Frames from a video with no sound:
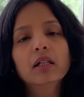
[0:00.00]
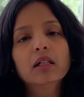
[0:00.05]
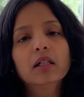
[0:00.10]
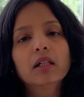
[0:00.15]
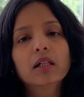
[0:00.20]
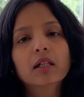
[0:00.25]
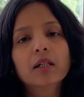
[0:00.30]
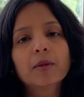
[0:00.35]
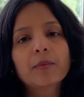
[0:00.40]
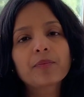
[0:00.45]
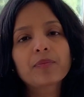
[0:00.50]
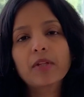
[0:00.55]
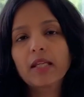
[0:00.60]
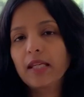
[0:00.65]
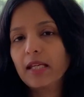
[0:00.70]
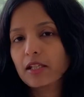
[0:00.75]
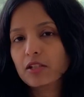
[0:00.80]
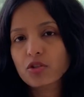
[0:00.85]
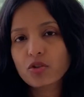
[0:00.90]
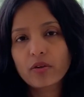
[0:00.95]

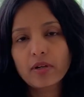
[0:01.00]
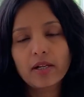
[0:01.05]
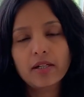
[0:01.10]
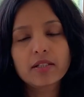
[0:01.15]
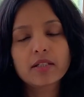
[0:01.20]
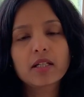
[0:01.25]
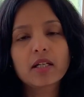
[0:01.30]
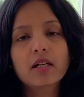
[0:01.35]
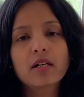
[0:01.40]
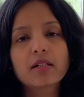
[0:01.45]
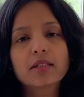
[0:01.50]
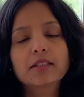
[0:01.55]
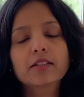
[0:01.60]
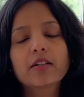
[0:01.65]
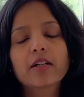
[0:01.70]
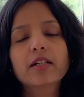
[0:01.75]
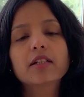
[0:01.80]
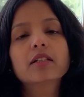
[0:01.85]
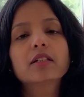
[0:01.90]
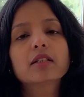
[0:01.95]
like psoriatic
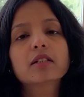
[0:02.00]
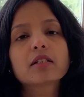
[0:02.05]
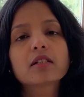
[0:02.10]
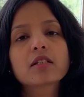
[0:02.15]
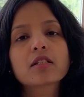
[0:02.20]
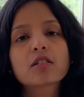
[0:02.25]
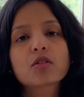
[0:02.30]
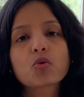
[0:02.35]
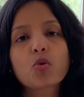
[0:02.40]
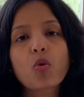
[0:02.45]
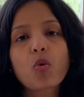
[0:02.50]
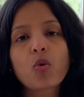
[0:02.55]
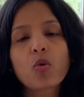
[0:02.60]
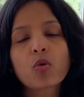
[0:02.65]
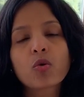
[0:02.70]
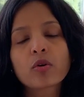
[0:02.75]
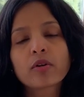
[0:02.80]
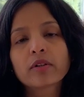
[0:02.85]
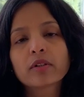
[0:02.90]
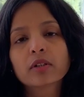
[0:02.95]
arthritis
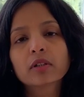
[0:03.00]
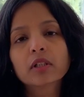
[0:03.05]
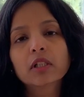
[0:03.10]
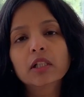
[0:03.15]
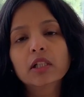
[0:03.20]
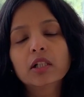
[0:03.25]
or